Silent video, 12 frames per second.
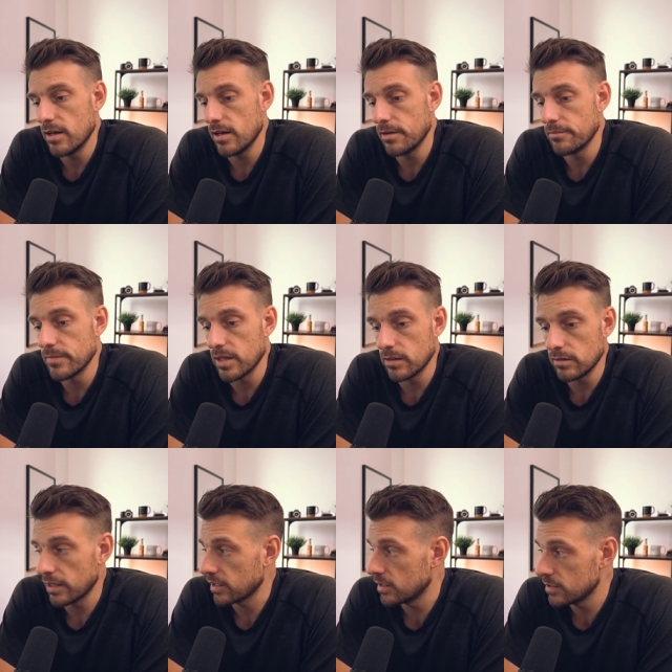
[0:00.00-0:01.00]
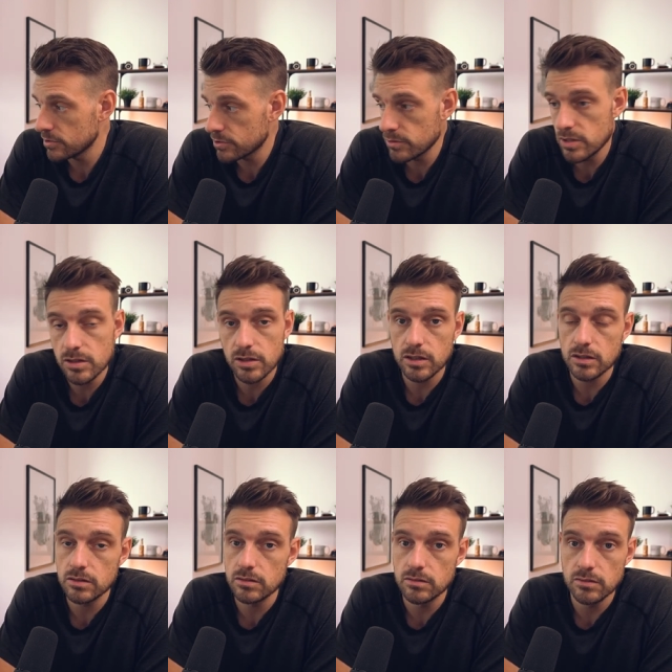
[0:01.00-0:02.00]
um, like industry you
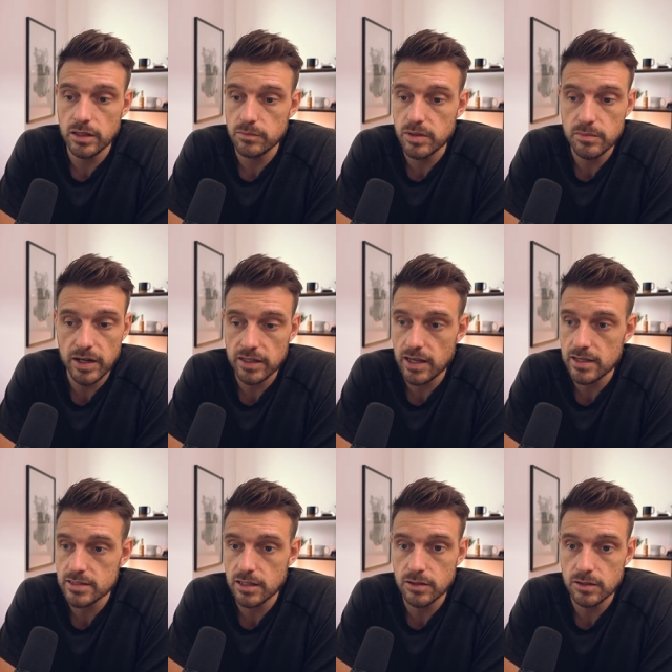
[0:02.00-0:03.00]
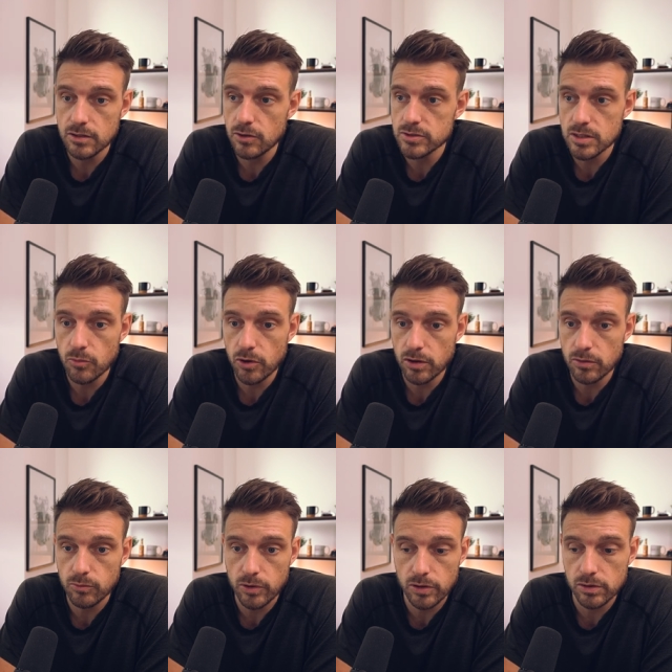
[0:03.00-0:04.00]
can like be my guest and go
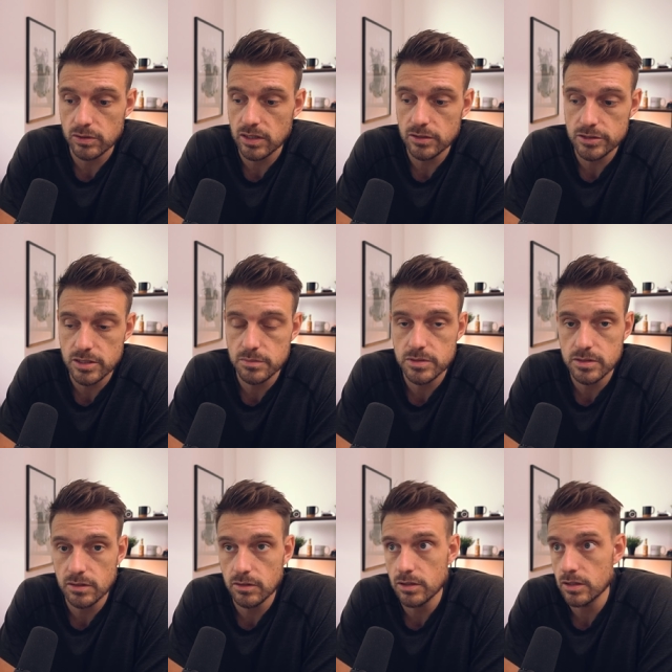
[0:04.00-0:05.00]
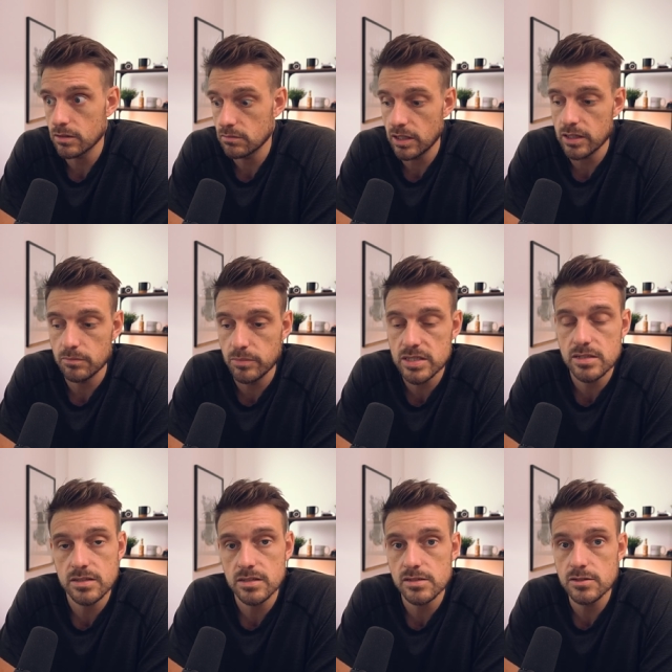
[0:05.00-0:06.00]
somewhere where dealerships or like
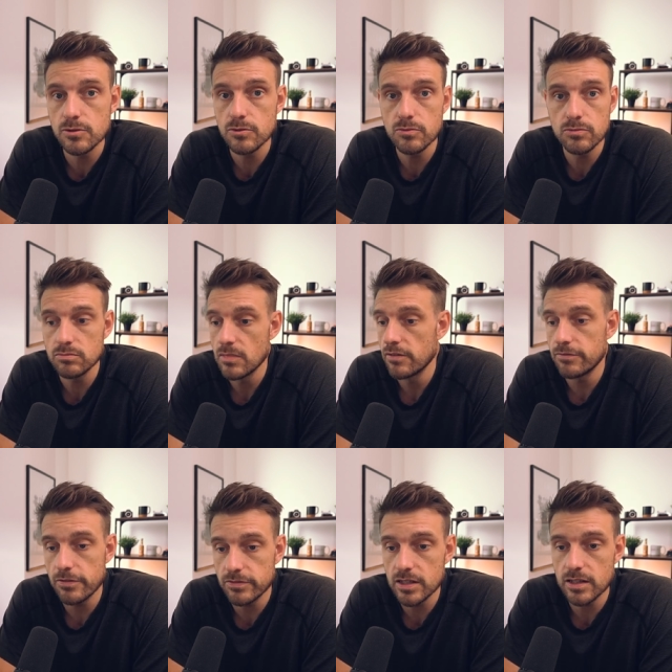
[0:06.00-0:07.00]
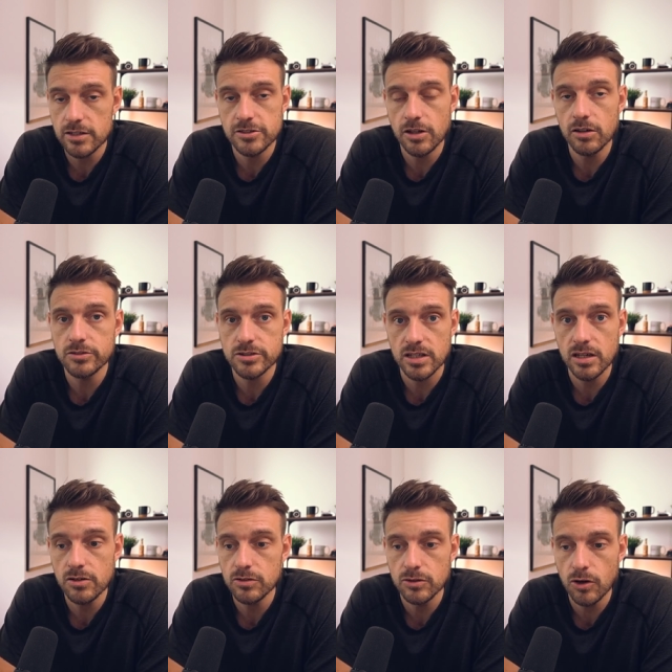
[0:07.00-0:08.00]
businesses do $50000 a
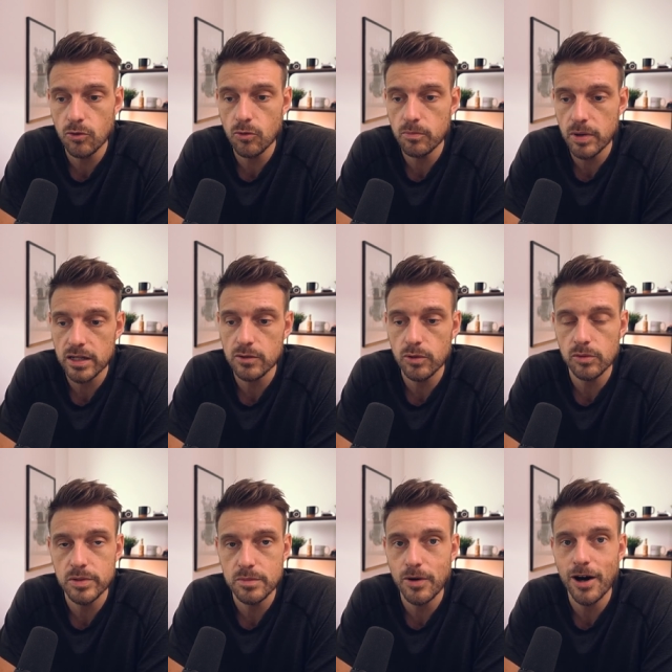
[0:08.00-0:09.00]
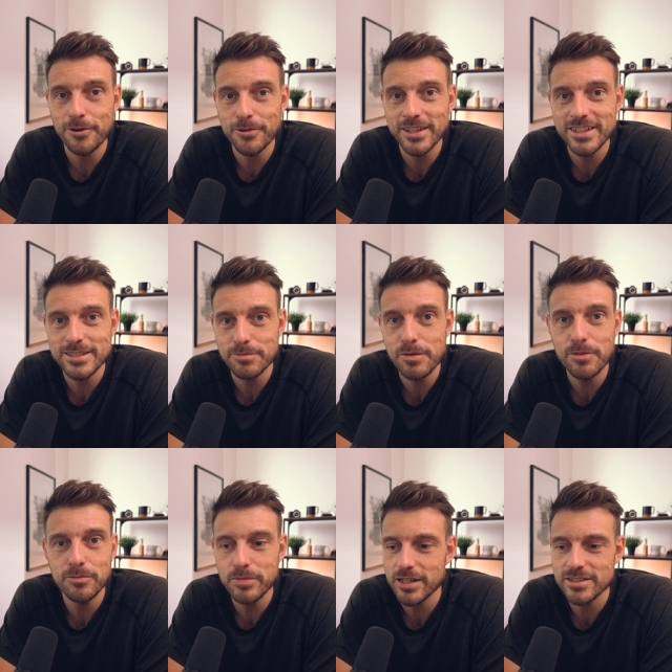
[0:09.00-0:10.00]
year nobody will be bothering these
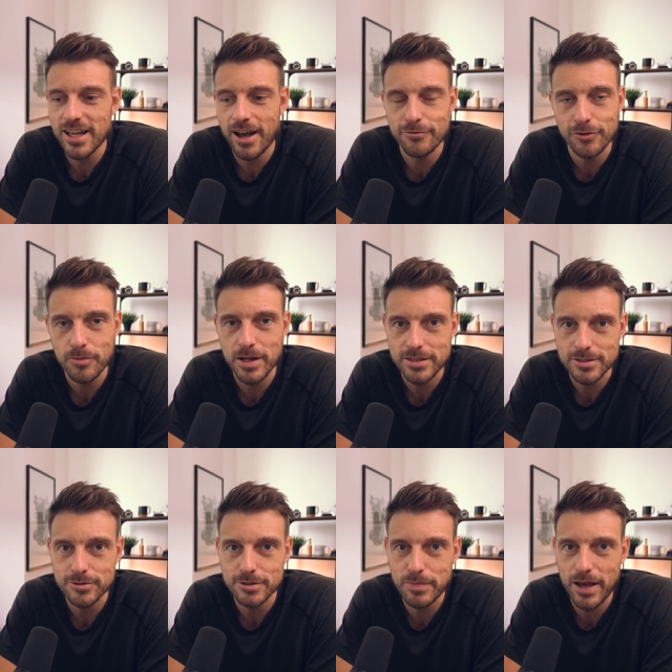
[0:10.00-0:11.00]
people because they have no money to